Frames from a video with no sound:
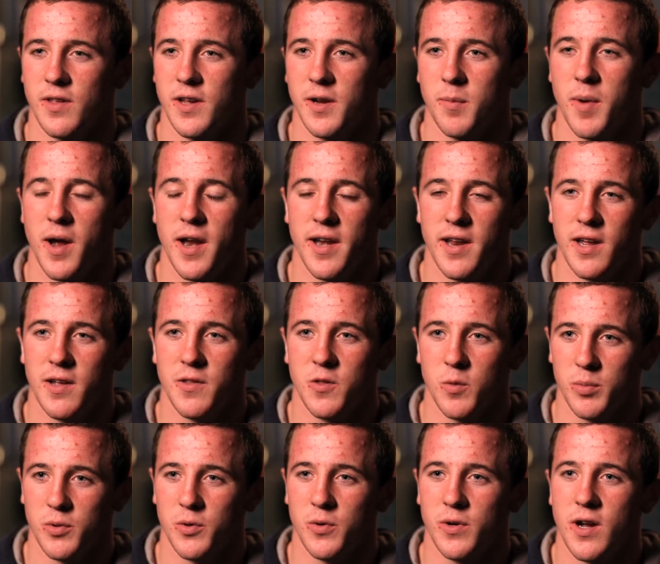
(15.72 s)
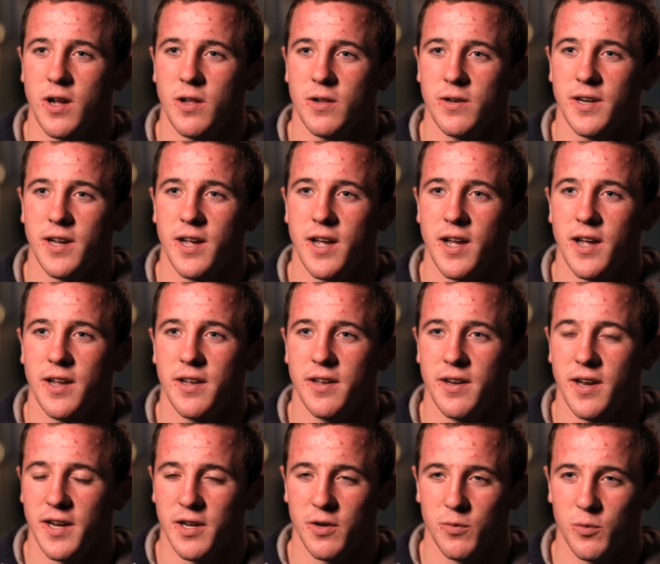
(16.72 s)
like my dad's a blue collar guy and
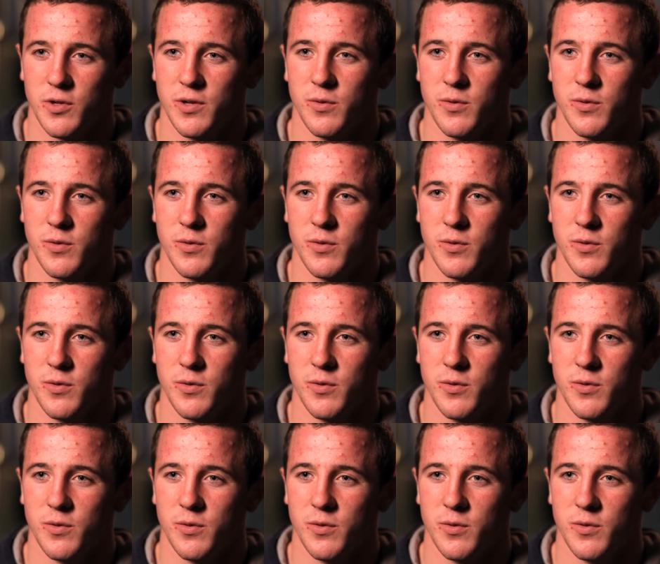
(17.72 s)
I can really